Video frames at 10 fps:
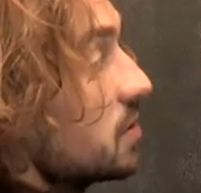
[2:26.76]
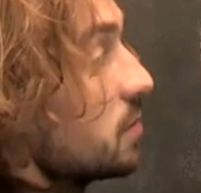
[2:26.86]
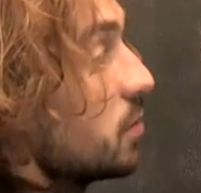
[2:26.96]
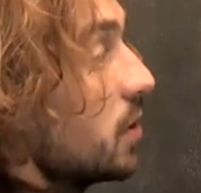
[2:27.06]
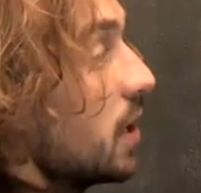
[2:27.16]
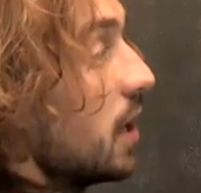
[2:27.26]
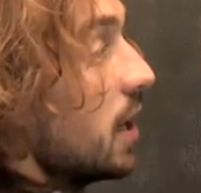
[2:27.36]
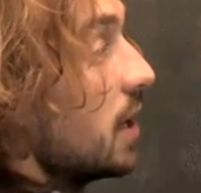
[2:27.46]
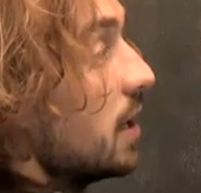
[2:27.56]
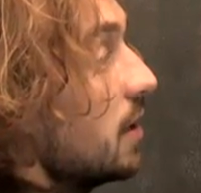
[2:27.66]
is the point
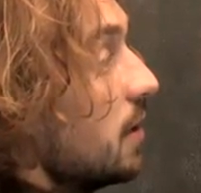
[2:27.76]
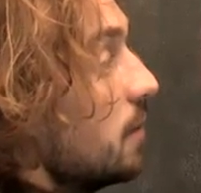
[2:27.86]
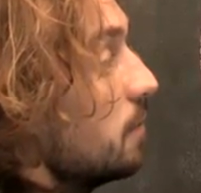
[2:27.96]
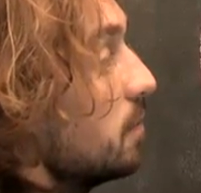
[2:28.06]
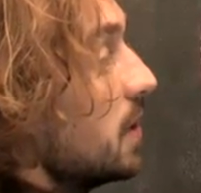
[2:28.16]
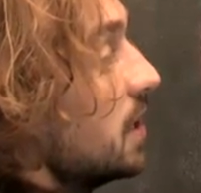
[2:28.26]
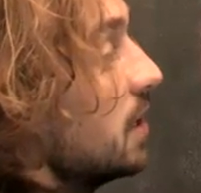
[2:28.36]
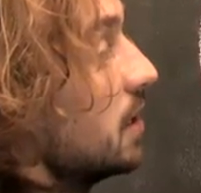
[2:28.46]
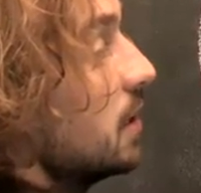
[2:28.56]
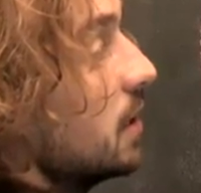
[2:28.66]
A,
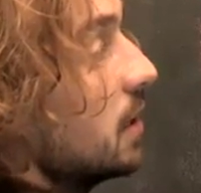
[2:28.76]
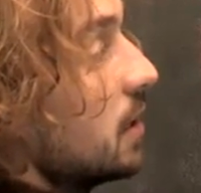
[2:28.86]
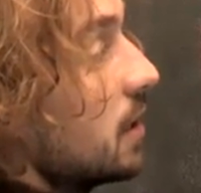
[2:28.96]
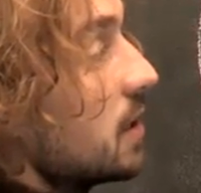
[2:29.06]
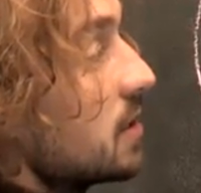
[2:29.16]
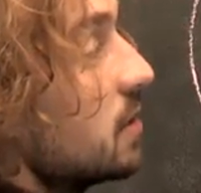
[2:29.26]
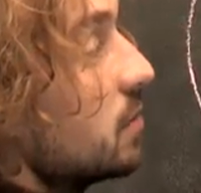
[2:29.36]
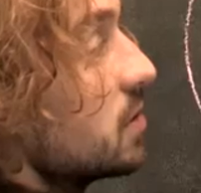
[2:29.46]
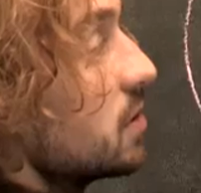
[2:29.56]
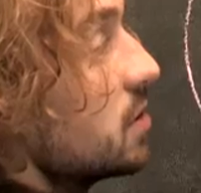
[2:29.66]
B. That's
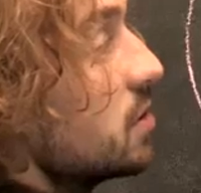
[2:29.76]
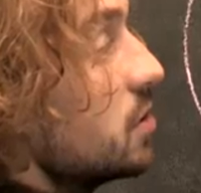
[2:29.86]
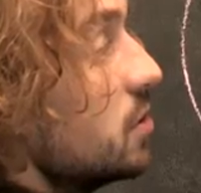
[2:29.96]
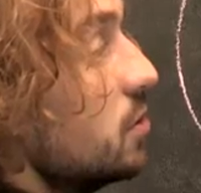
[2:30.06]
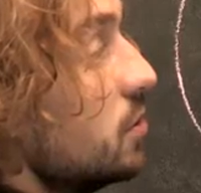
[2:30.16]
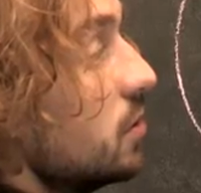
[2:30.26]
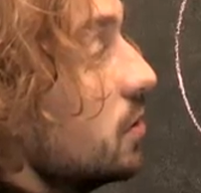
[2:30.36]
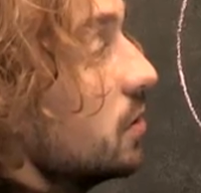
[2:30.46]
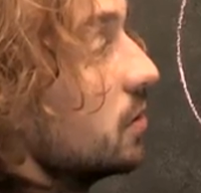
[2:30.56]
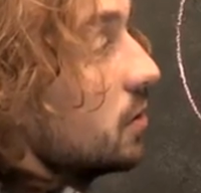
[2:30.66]
equal to 2,
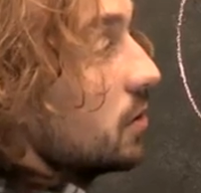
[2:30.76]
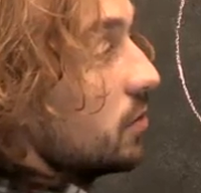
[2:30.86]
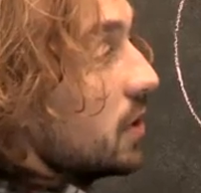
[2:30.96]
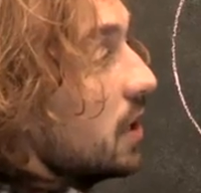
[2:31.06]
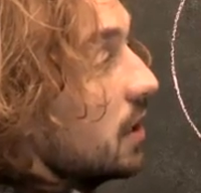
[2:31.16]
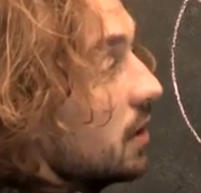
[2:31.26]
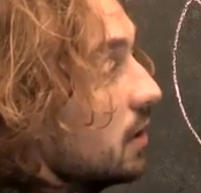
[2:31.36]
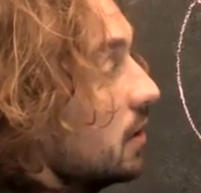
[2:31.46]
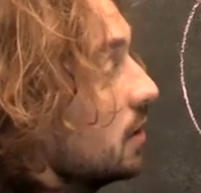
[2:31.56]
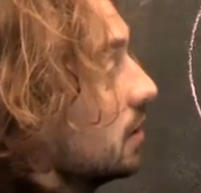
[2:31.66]
3.
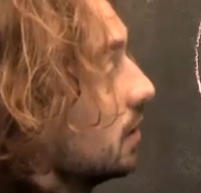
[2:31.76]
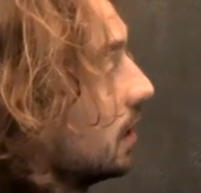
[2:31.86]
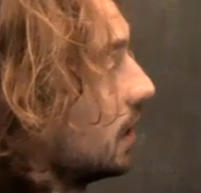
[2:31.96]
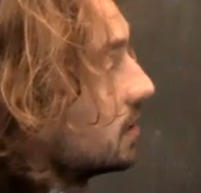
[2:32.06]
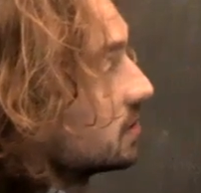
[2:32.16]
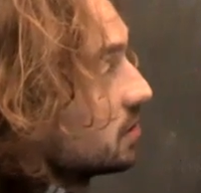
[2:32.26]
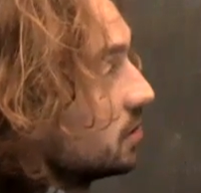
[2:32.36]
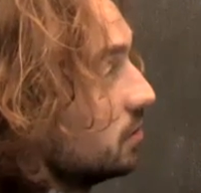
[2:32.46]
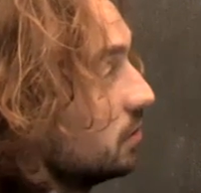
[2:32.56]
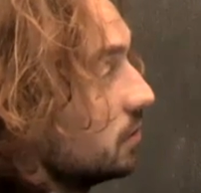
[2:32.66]
A is
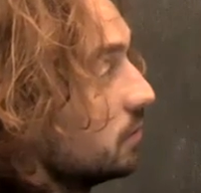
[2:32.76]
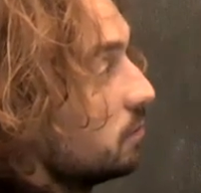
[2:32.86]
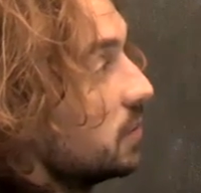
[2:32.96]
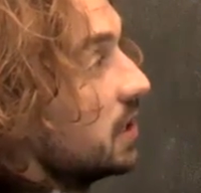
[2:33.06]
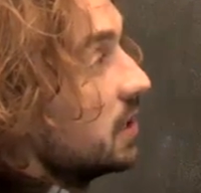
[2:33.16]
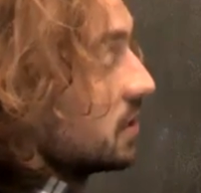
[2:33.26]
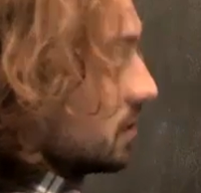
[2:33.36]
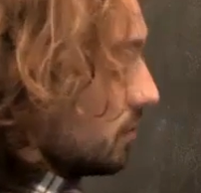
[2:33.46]
2, B is